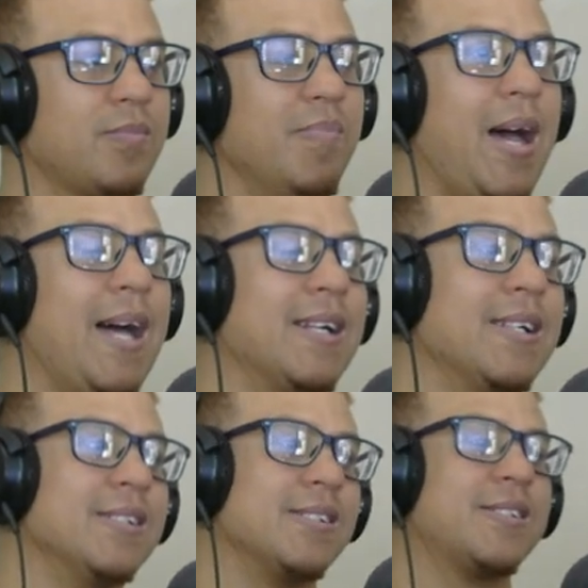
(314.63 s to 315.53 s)

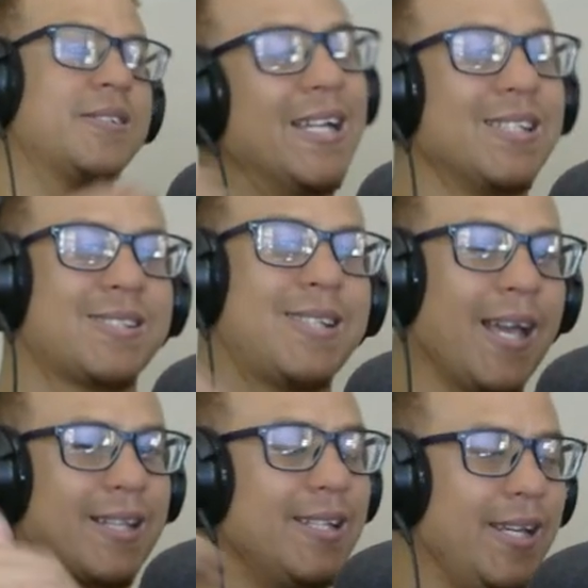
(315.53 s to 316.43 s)
Madness. His
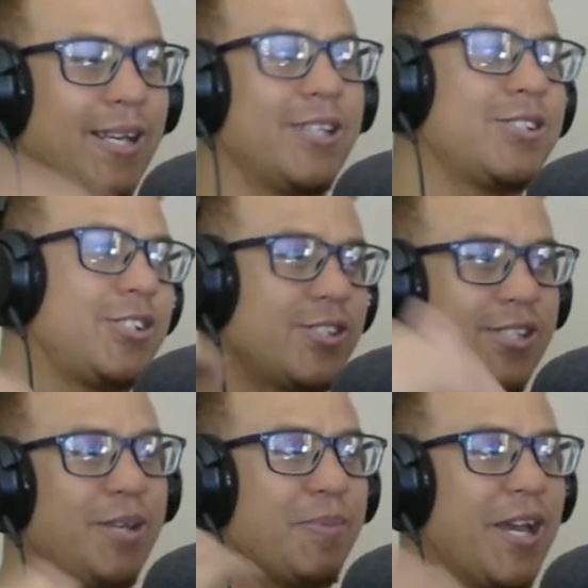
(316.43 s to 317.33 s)
techniques just
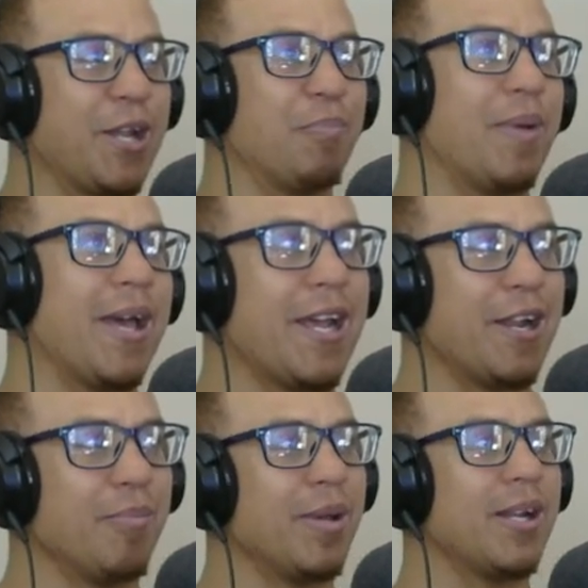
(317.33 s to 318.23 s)
keep getting better
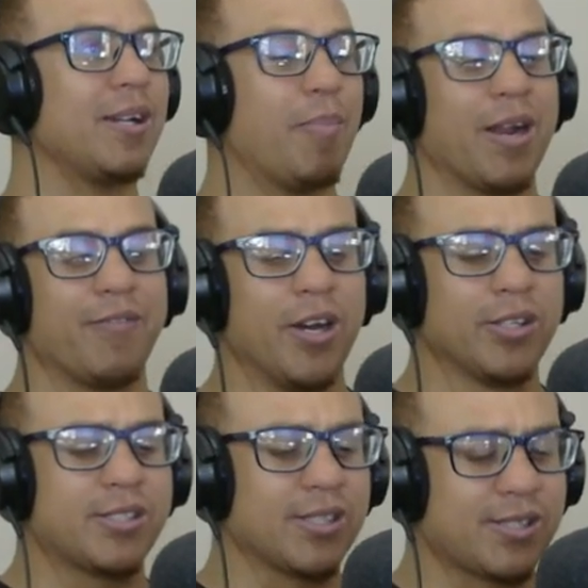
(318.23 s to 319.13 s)
and better. But I've
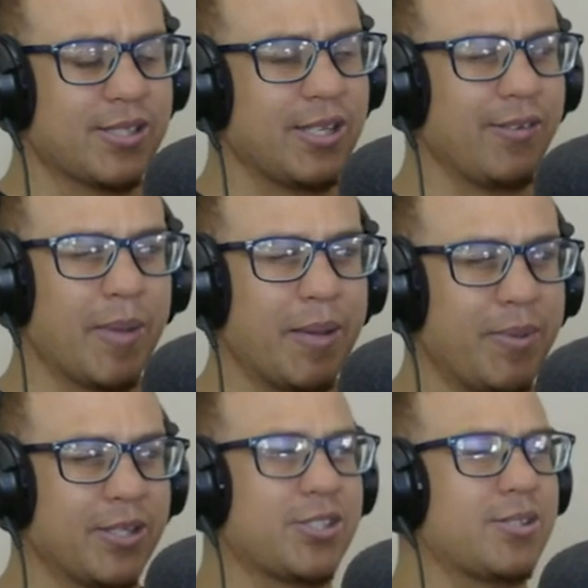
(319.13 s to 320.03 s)
noticed, maybe
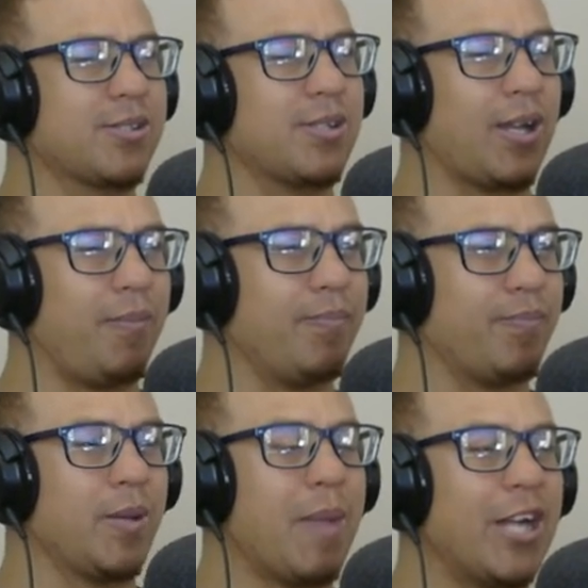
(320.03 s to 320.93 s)
it's
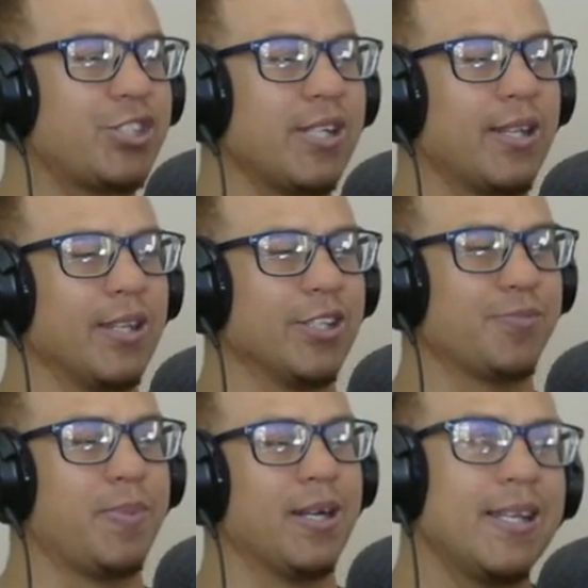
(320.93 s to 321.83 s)
imagining things,
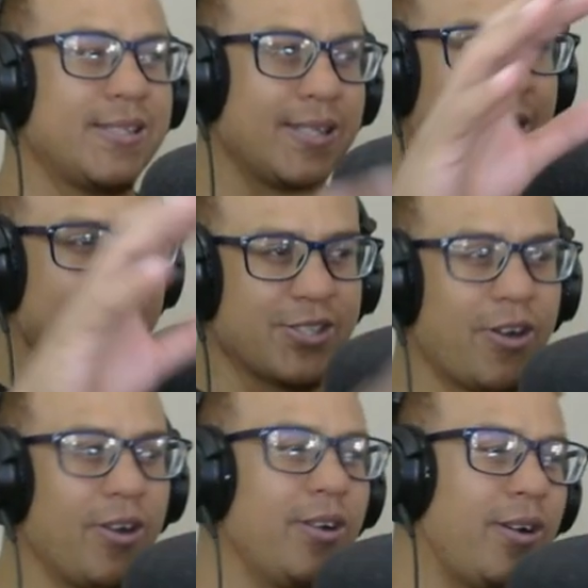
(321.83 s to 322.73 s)
but has
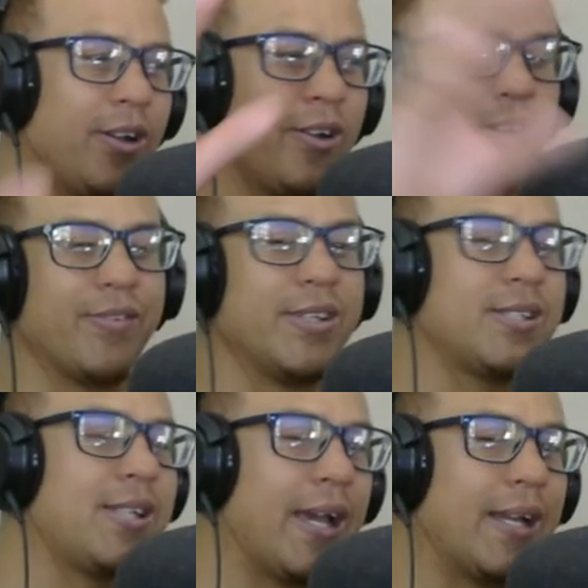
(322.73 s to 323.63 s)
not a lot of his
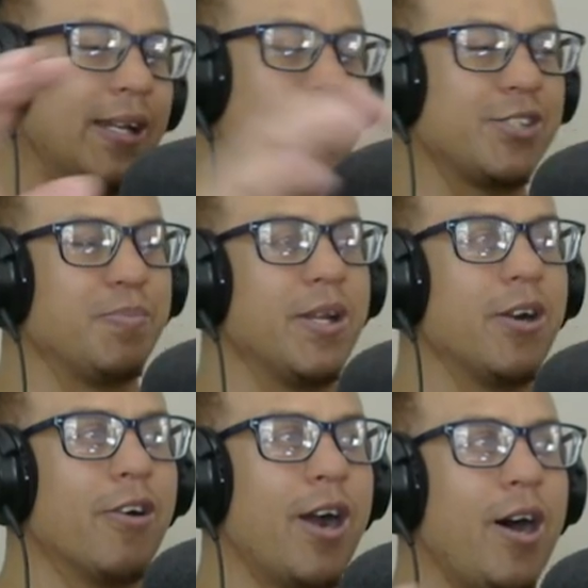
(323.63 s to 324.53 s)
techniques been
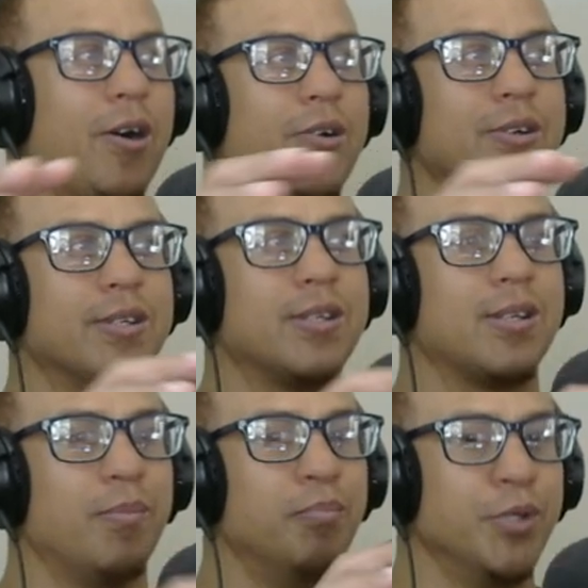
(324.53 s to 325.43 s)
around
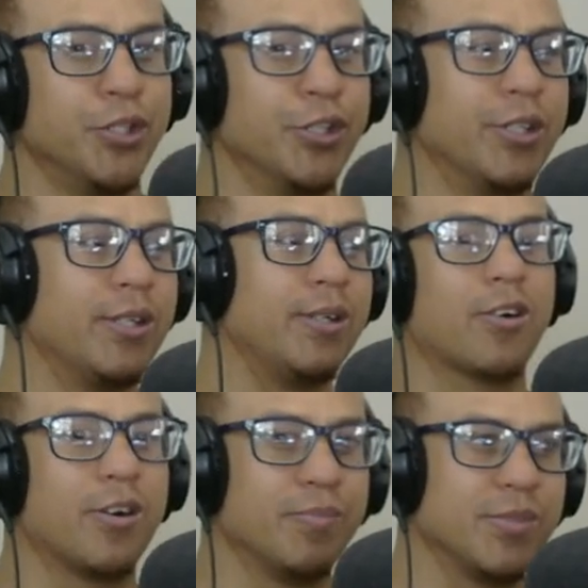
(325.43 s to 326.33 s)
moon,
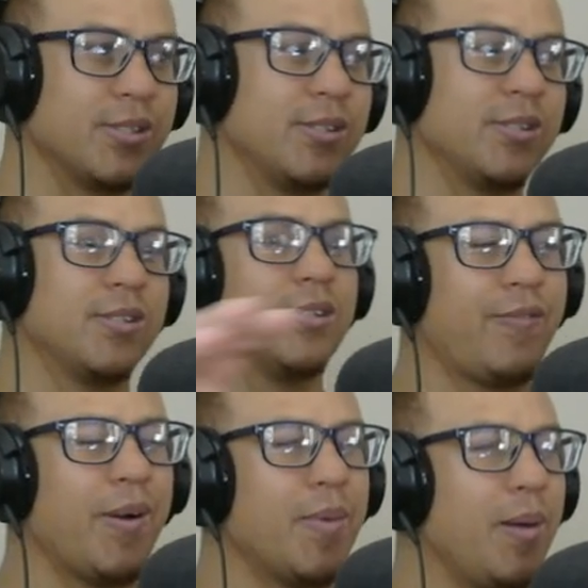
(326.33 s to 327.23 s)
crimson,
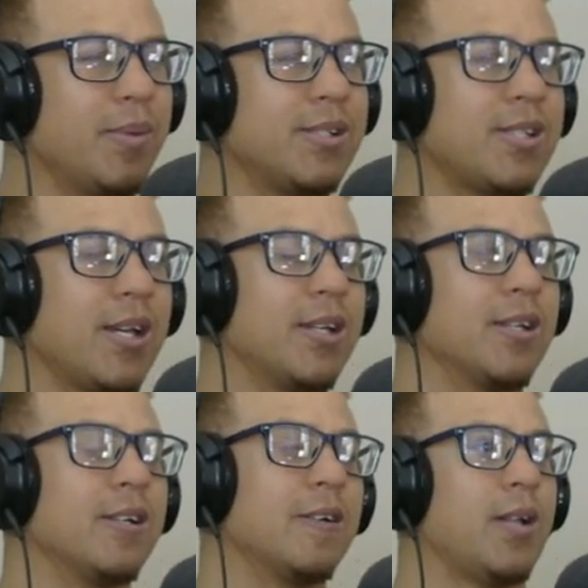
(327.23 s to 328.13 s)
if I'm not
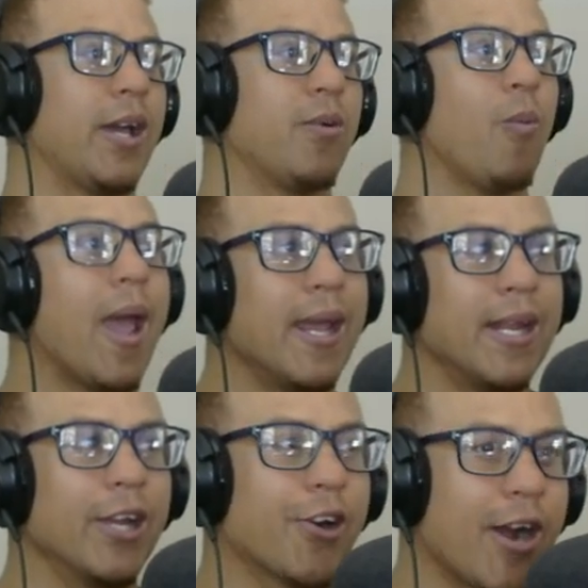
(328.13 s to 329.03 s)
mistaken? Like
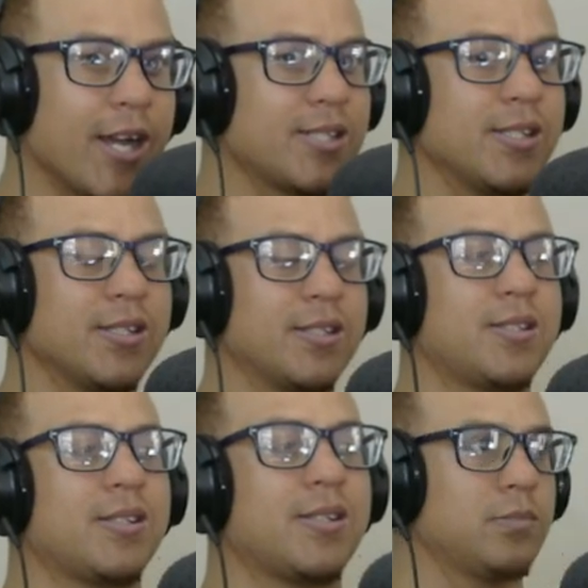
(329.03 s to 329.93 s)
waning
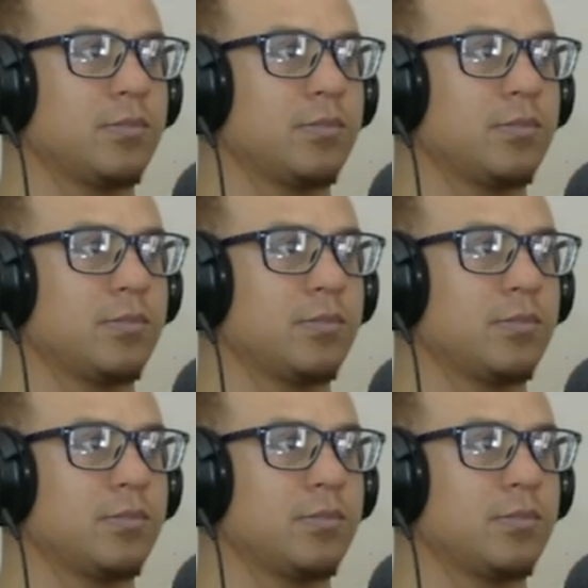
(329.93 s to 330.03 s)
crescent.